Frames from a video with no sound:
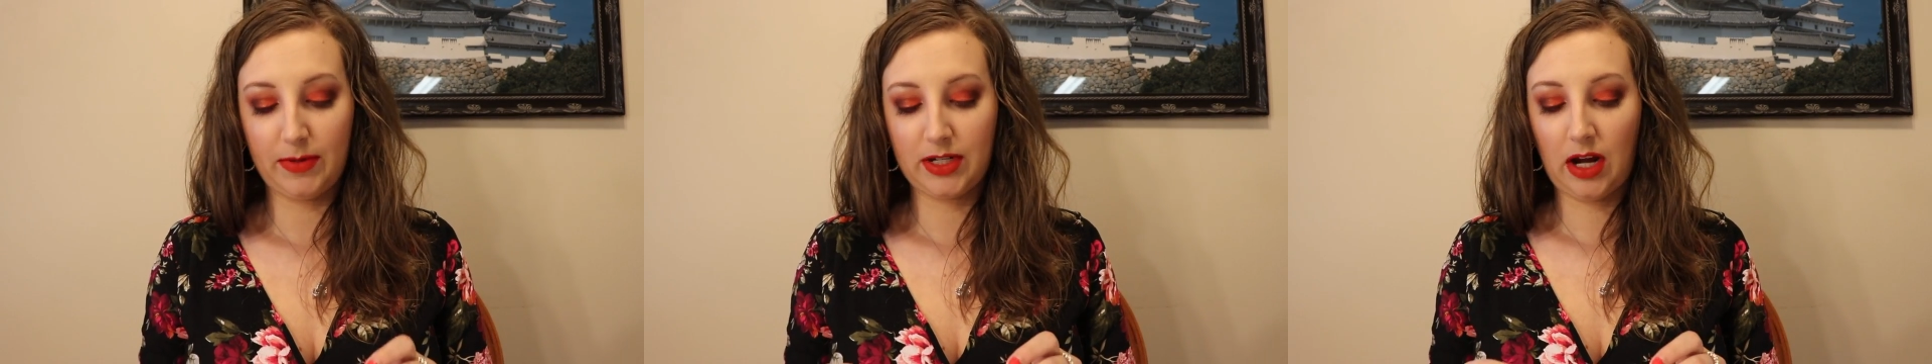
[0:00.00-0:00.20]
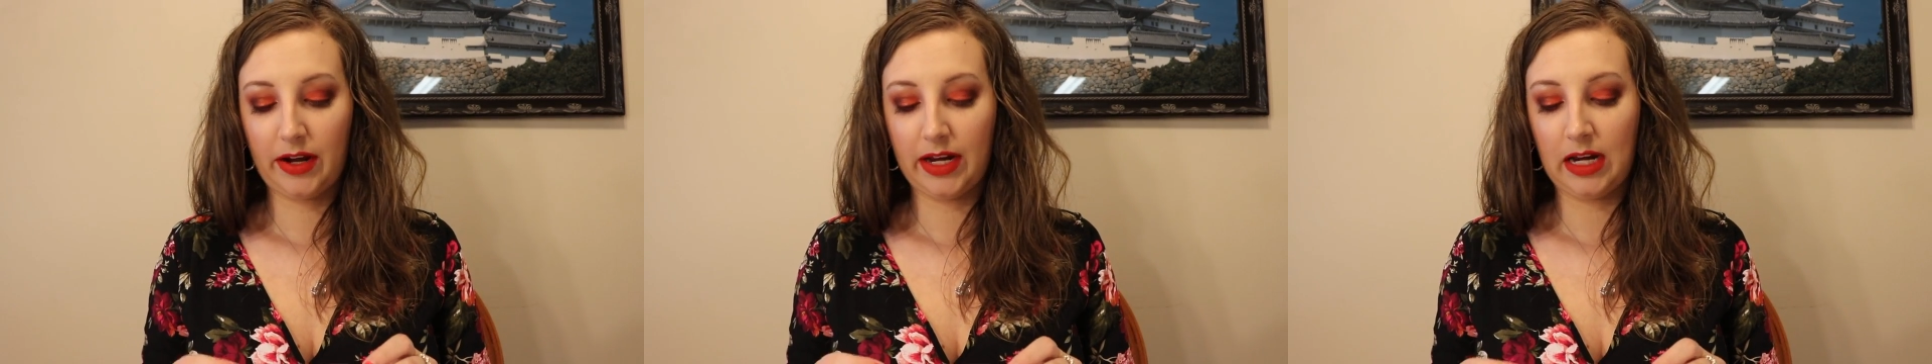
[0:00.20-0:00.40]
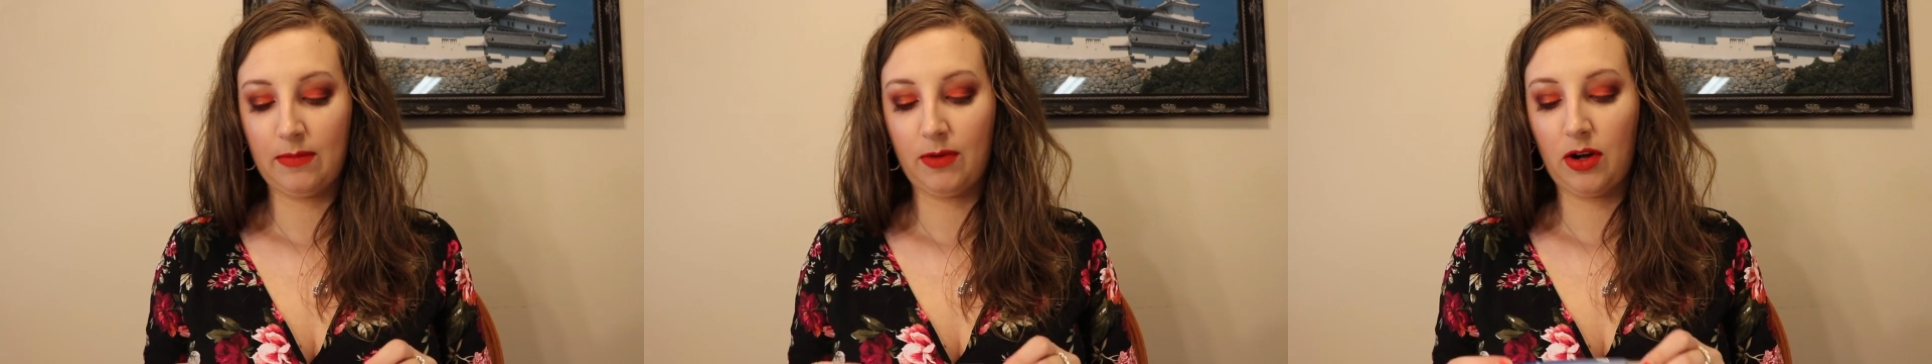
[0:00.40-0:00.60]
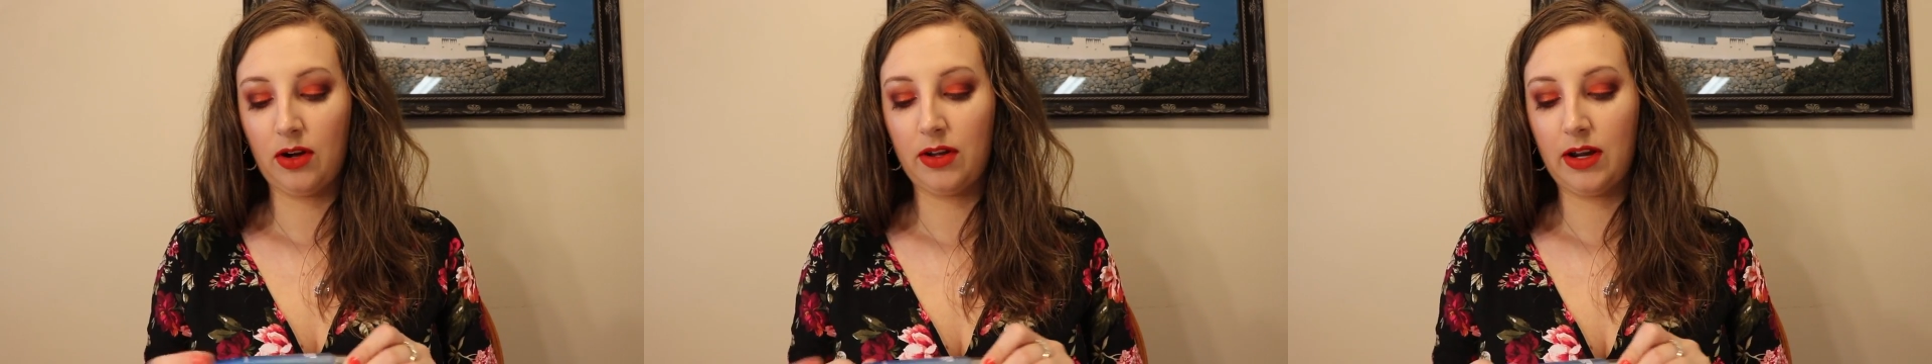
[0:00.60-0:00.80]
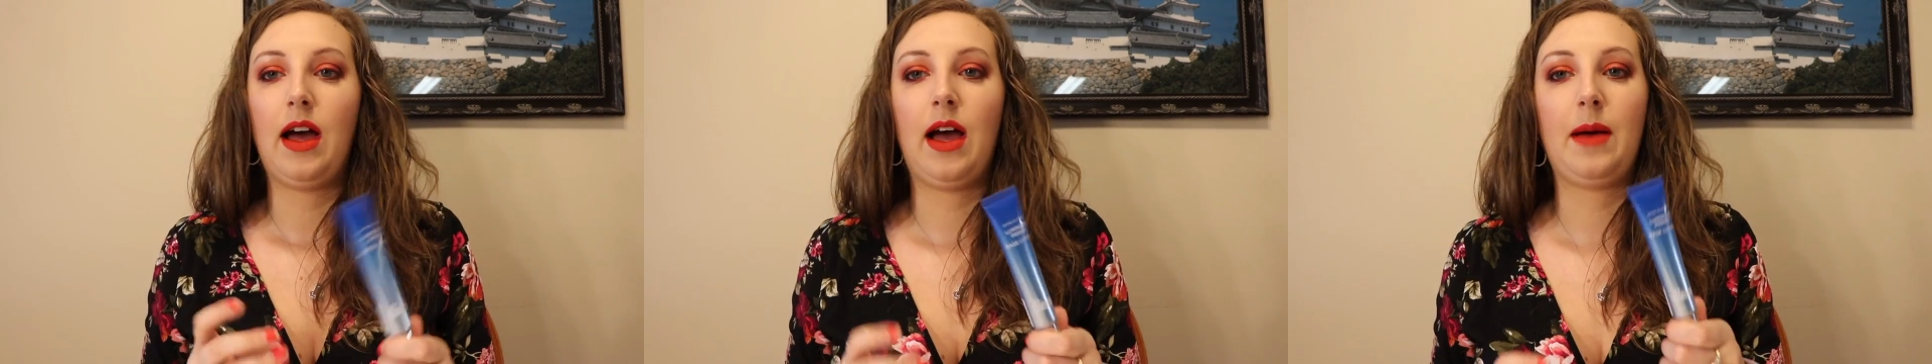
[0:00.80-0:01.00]
to be talking
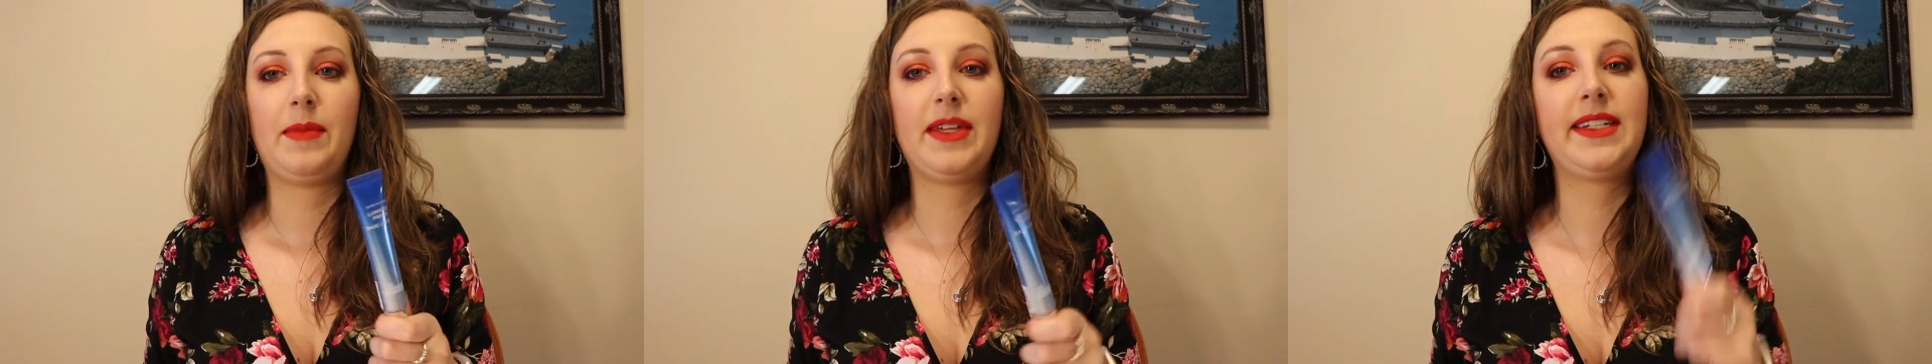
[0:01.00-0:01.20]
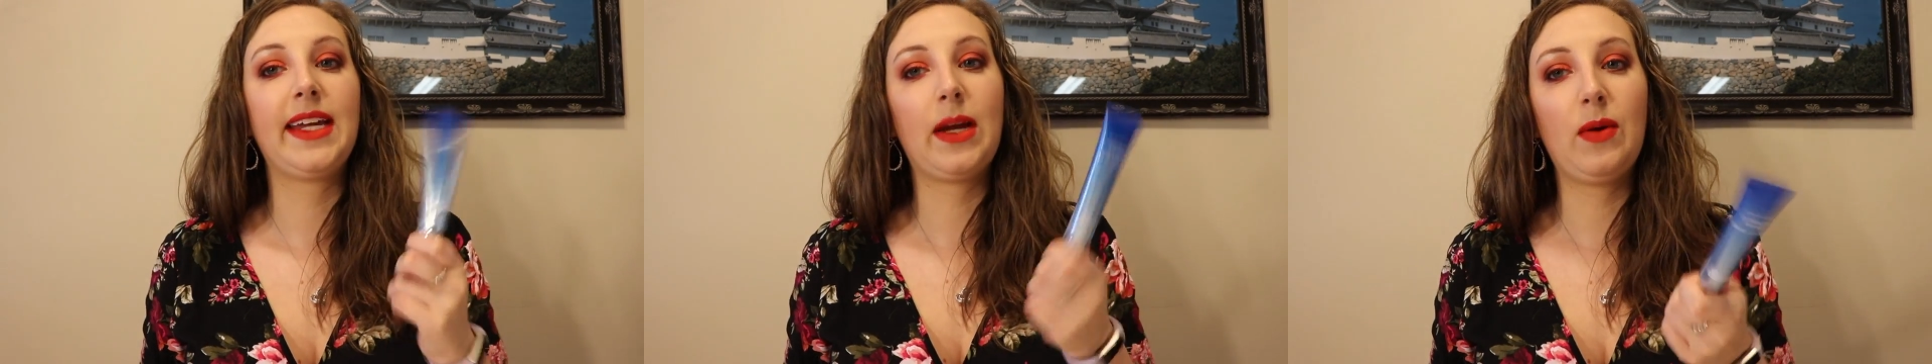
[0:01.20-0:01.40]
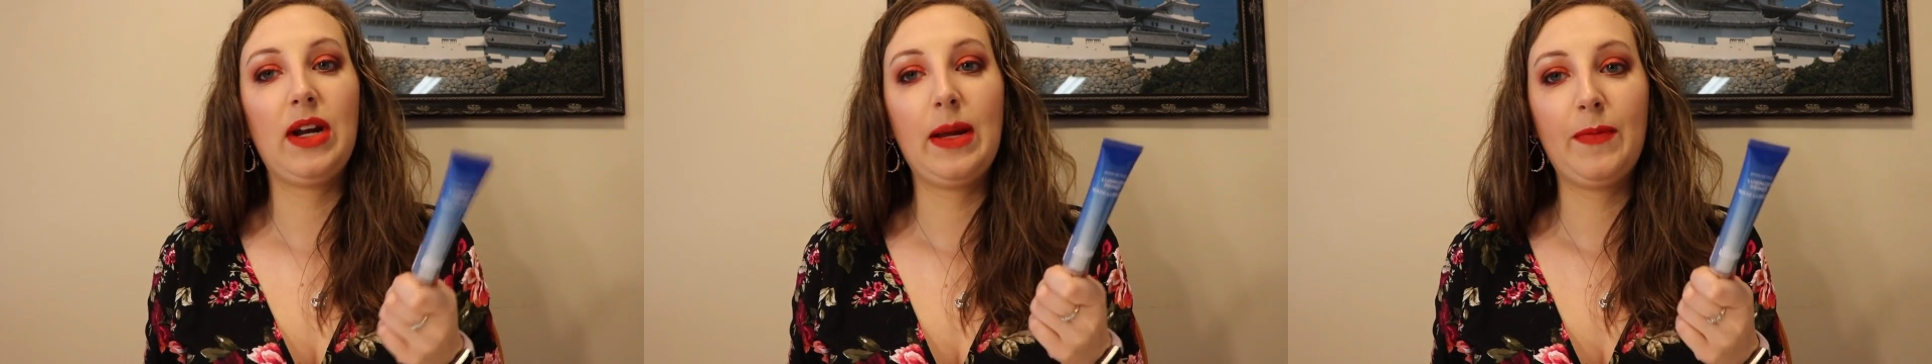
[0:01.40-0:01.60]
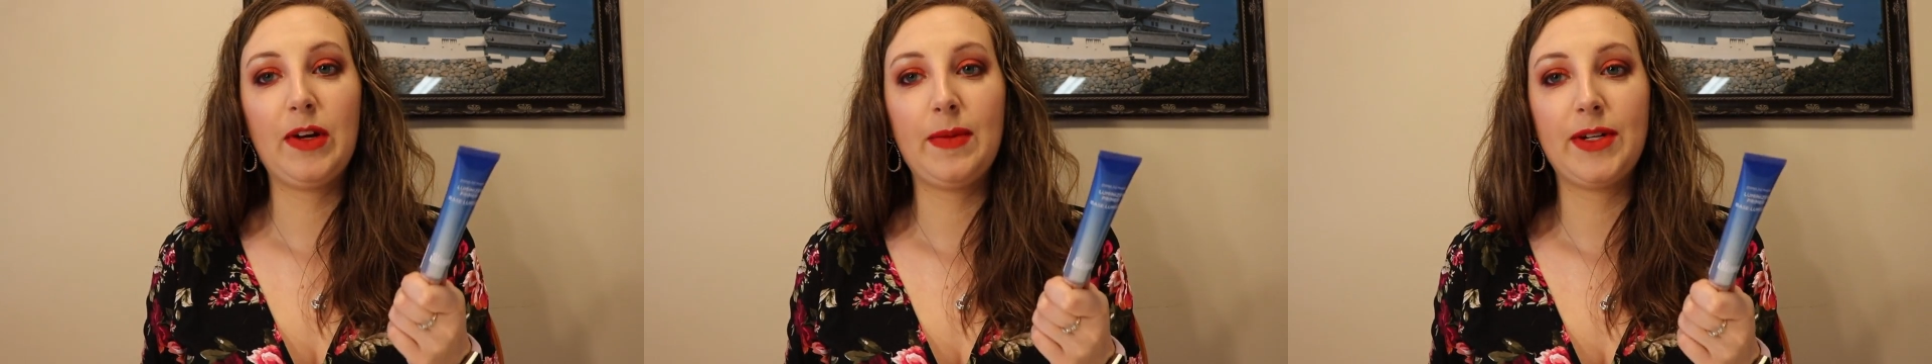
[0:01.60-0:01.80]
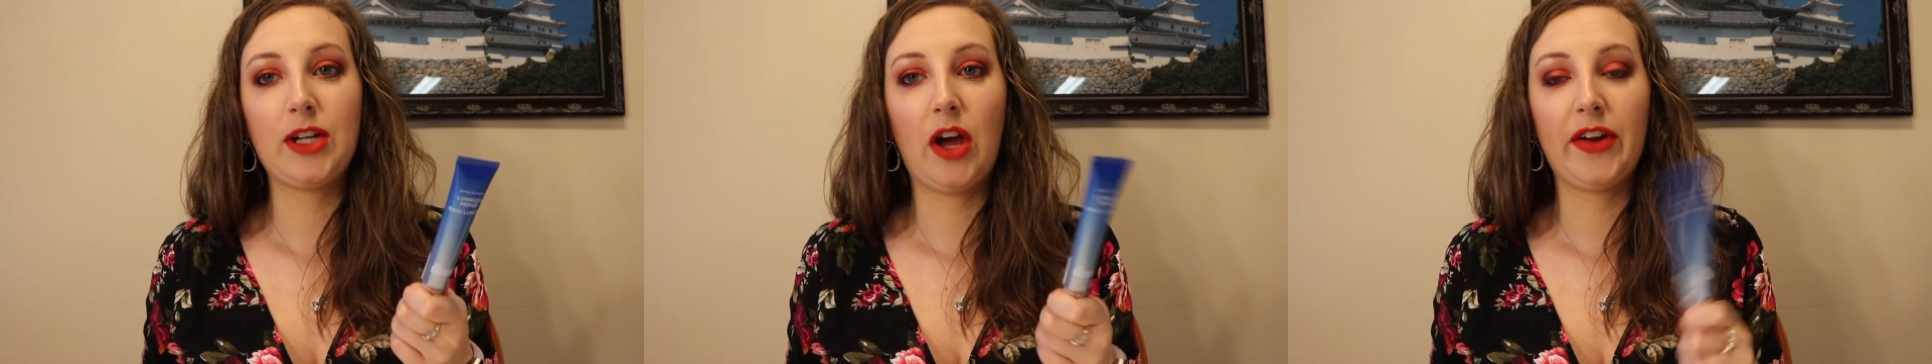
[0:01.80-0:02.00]
about. The second one I'm
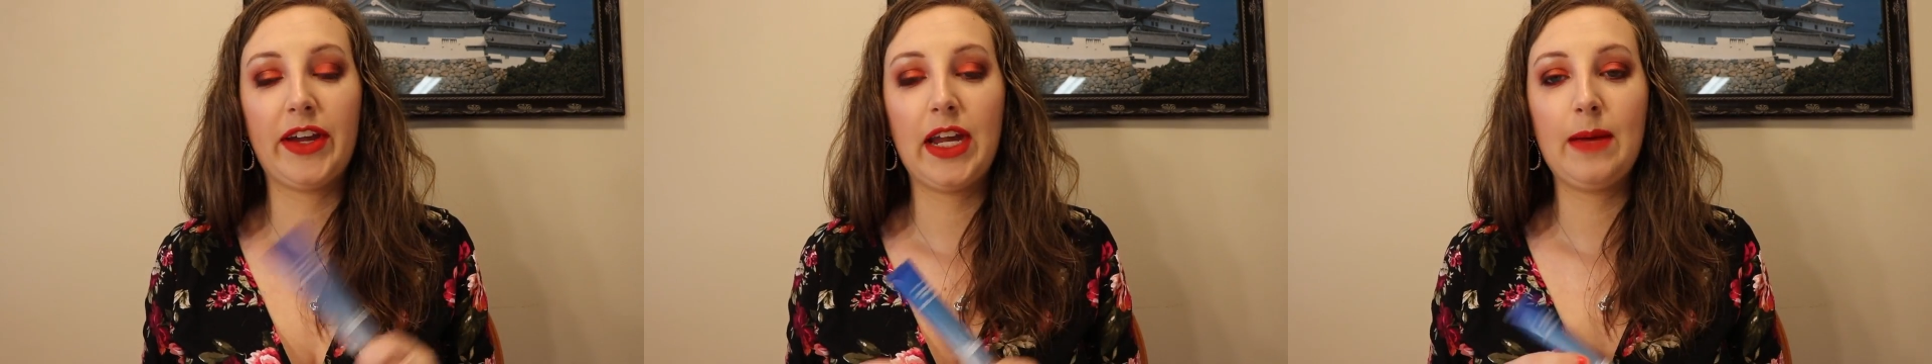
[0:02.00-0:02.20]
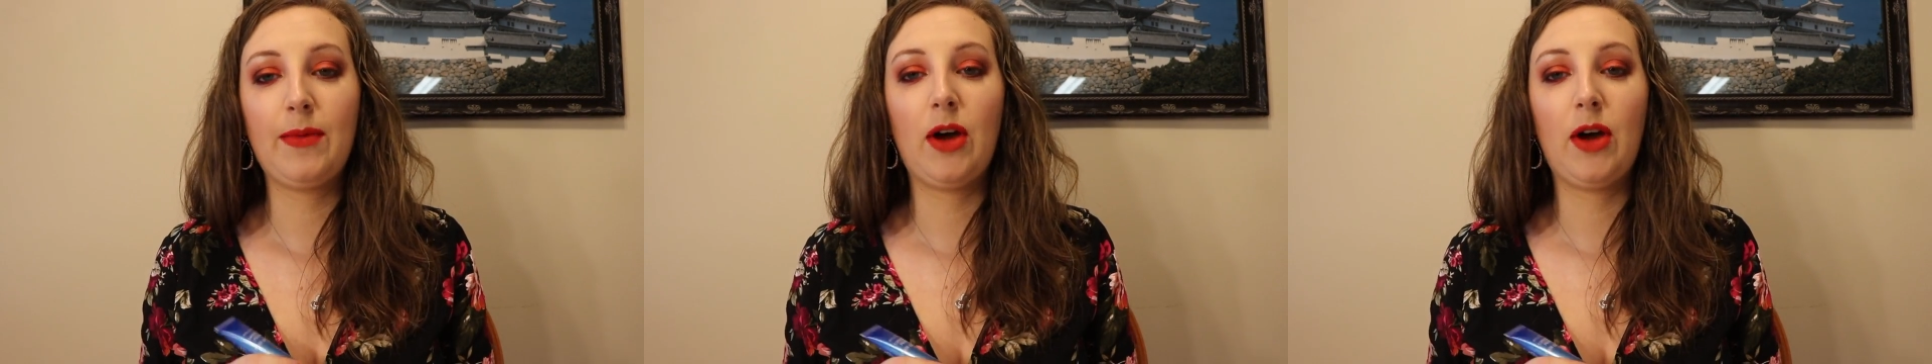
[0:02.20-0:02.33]
going to be talking